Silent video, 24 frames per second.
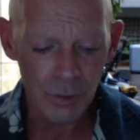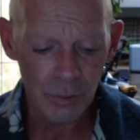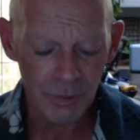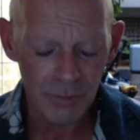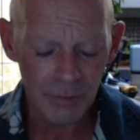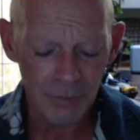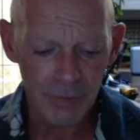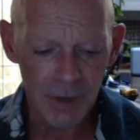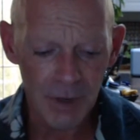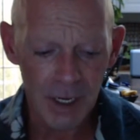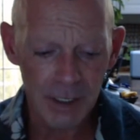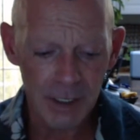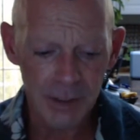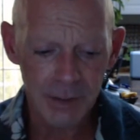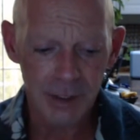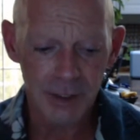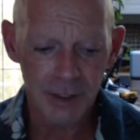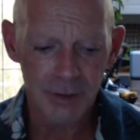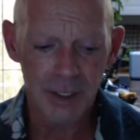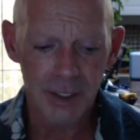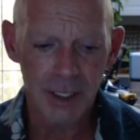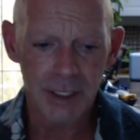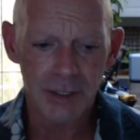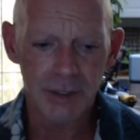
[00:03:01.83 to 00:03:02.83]
effects
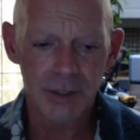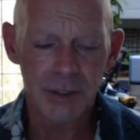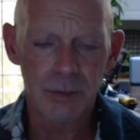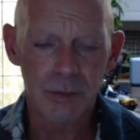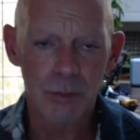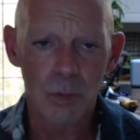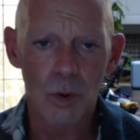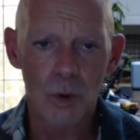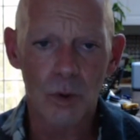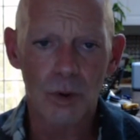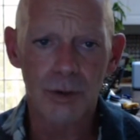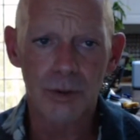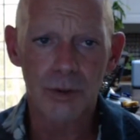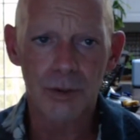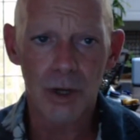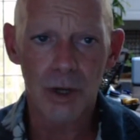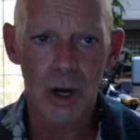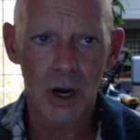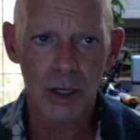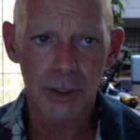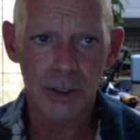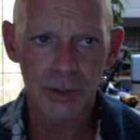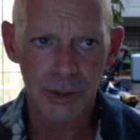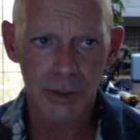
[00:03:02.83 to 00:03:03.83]
that smoke and
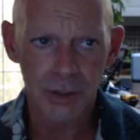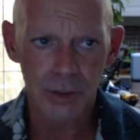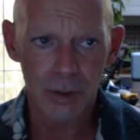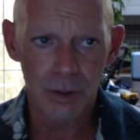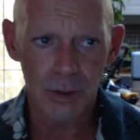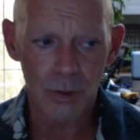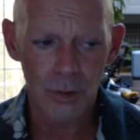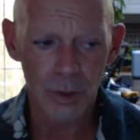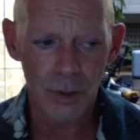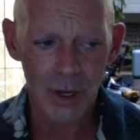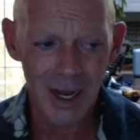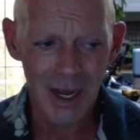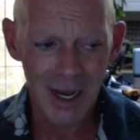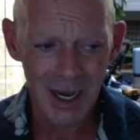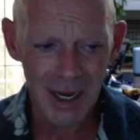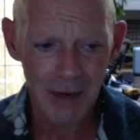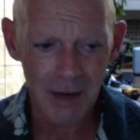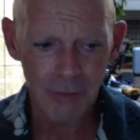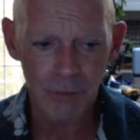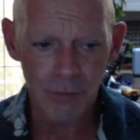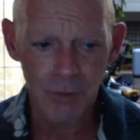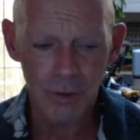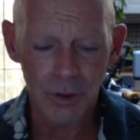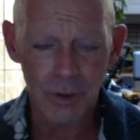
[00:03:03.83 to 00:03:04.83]
toxin are going to
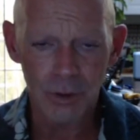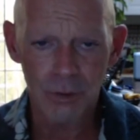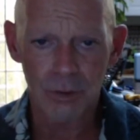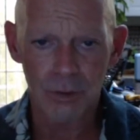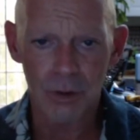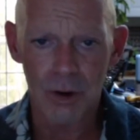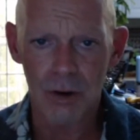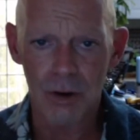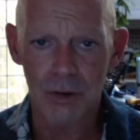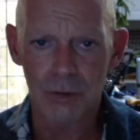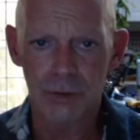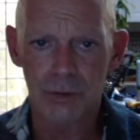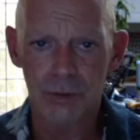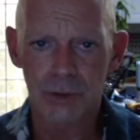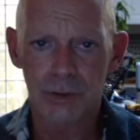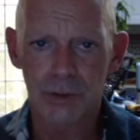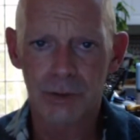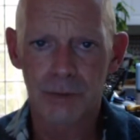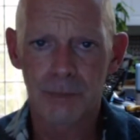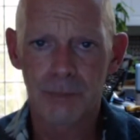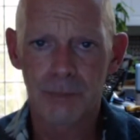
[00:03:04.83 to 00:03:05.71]
have on your lungs,